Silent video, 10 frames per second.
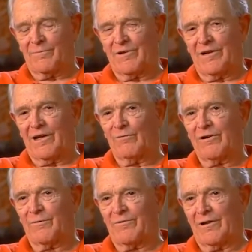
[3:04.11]
Bedell, went
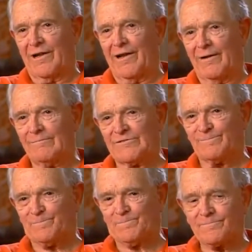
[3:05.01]
up to the labs.
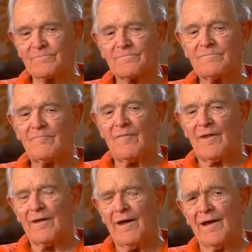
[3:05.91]

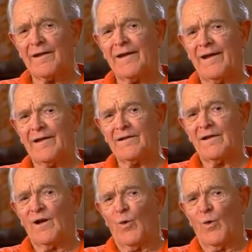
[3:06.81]
Allen had